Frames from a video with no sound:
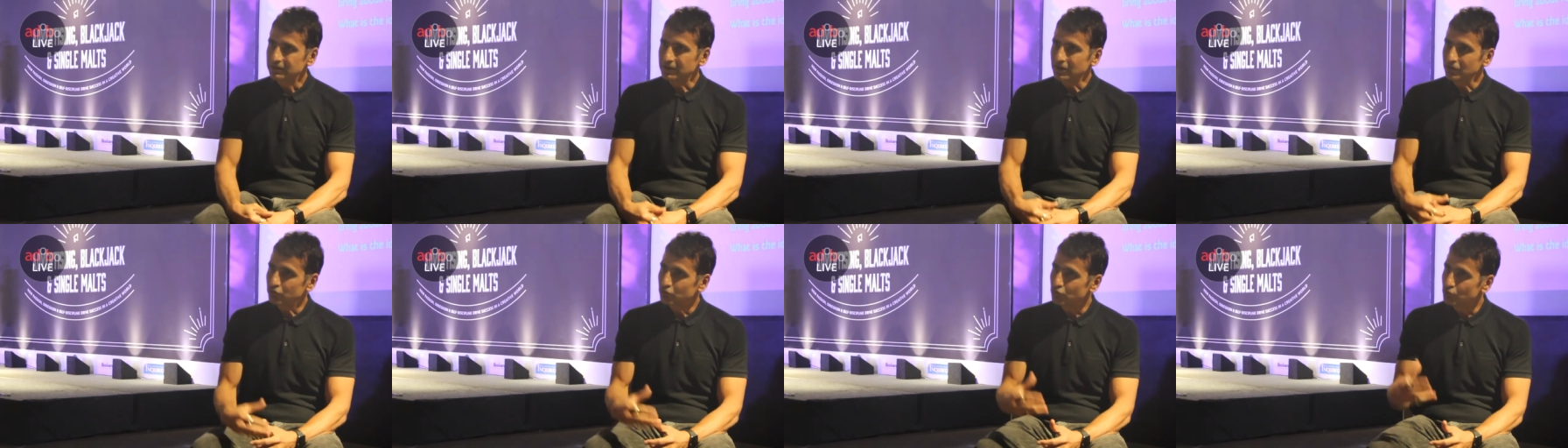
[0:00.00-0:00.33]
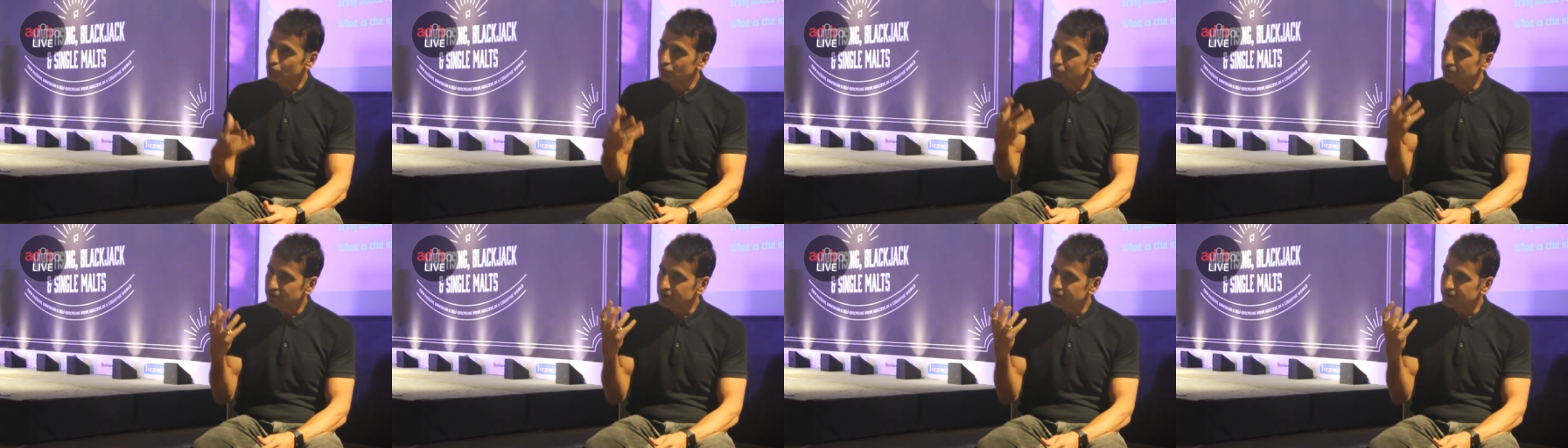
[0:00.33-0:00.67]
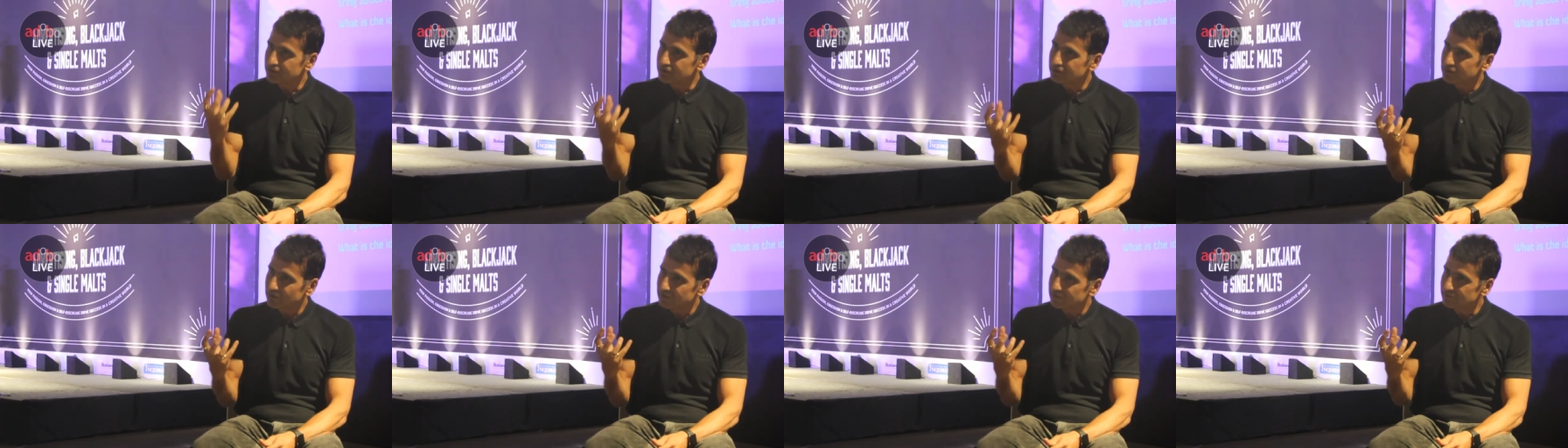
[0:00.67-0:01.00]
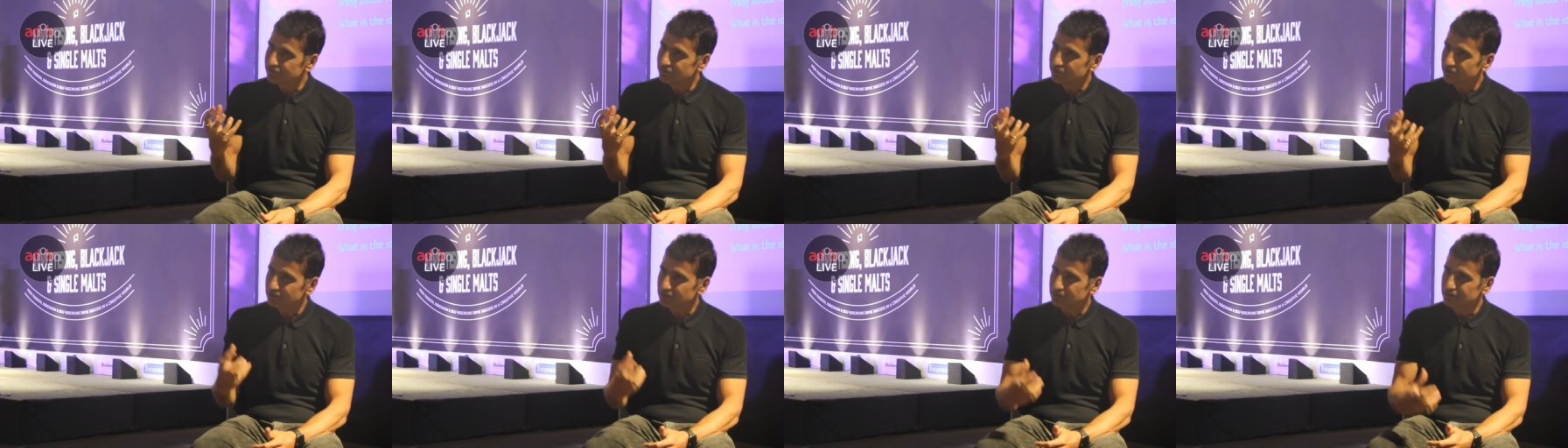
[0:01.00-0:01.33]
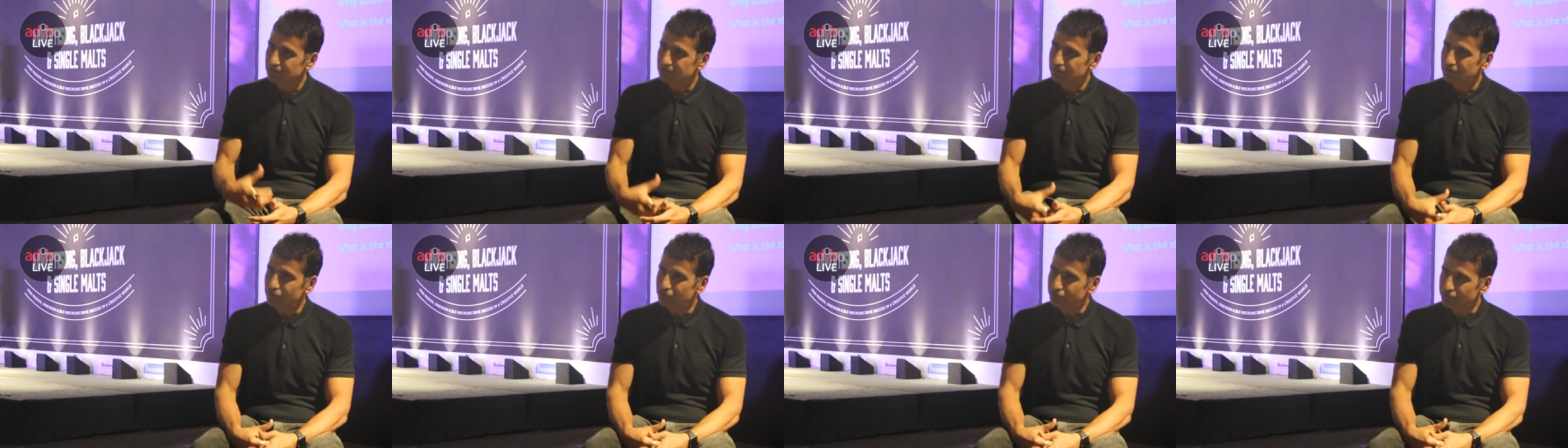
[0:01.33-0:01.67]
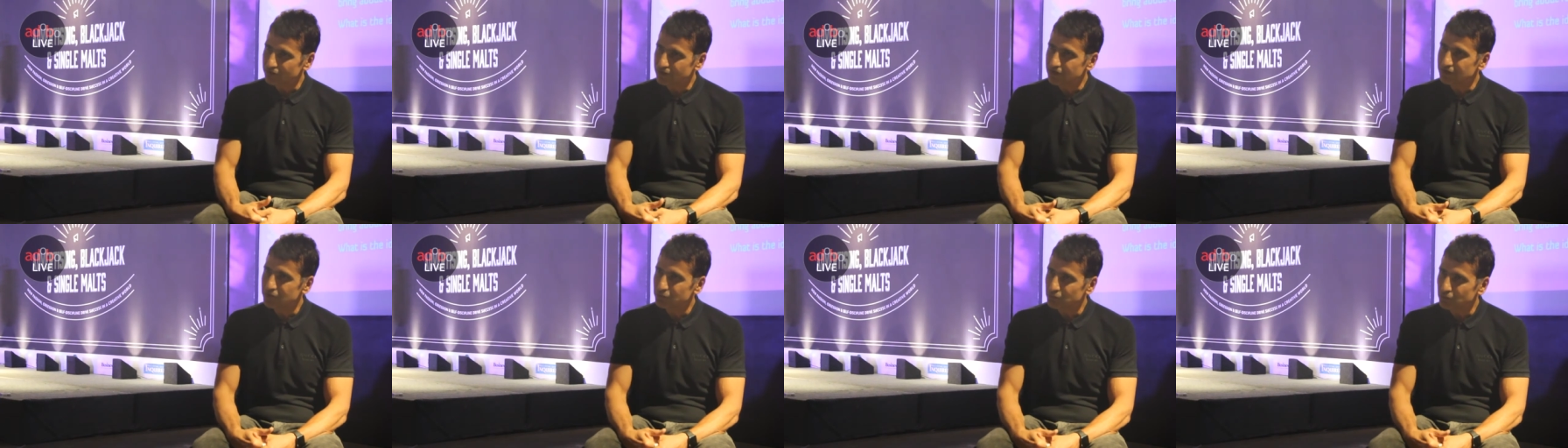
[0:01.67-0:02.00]
that's rooted in culture,
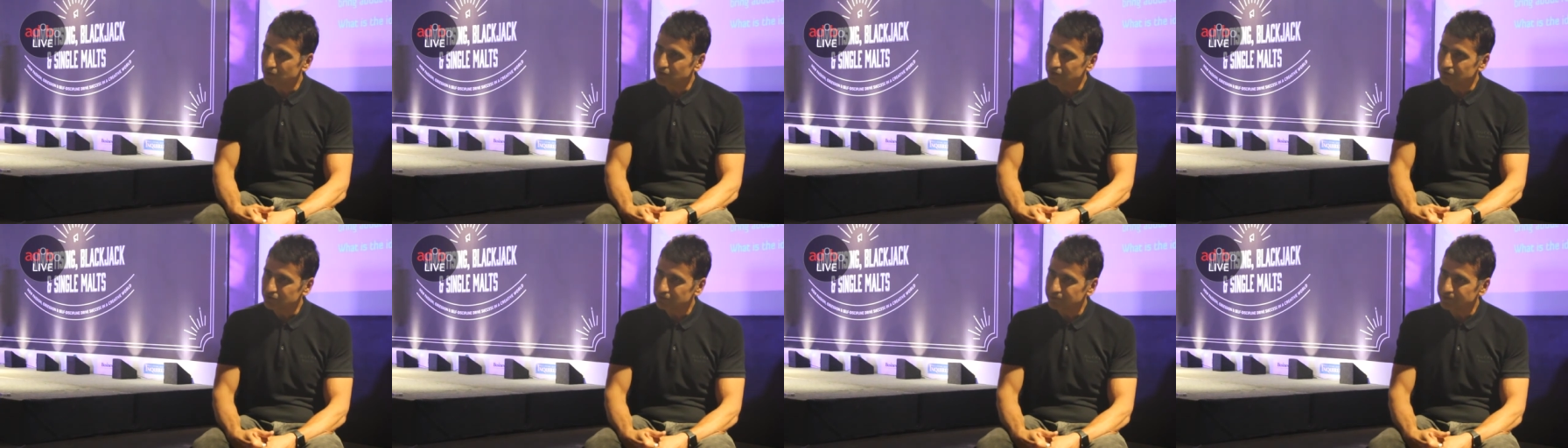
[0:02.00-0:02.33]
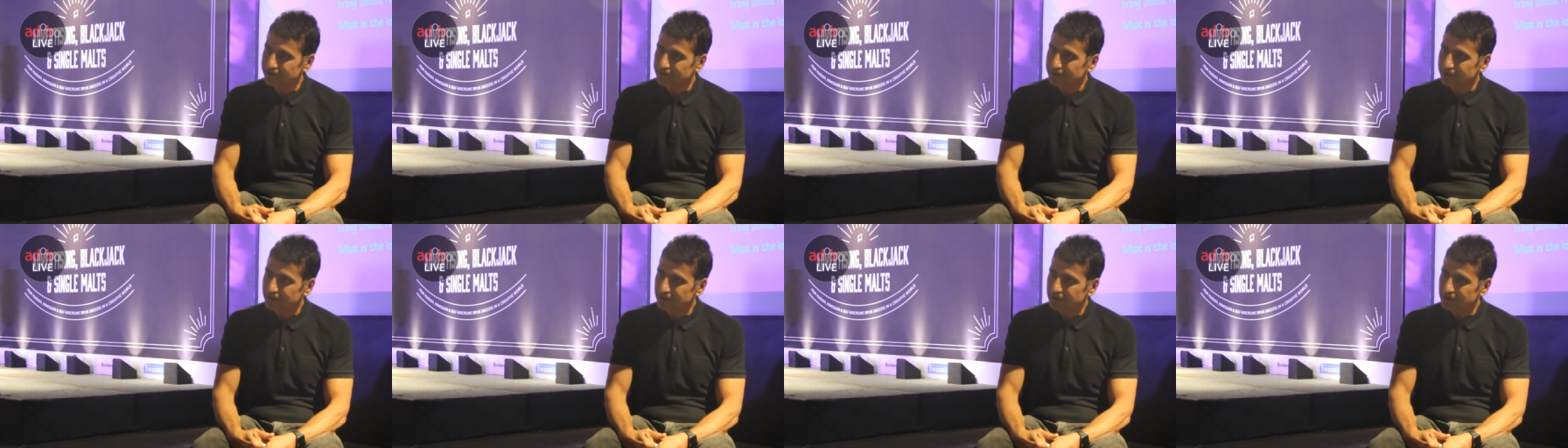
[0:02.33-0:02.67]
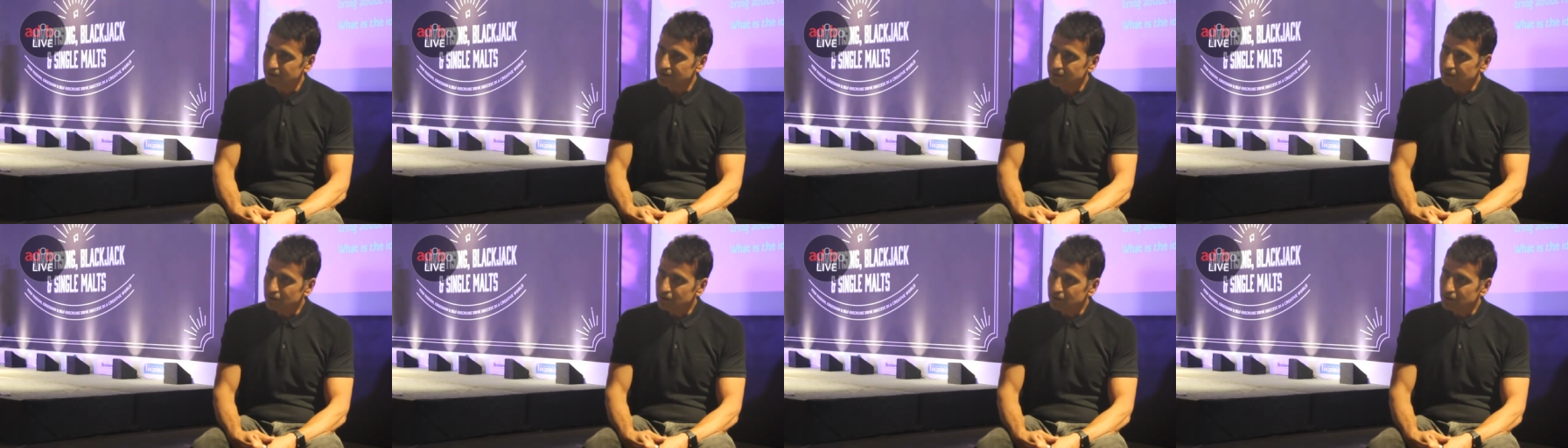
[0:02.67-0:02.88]
really works well.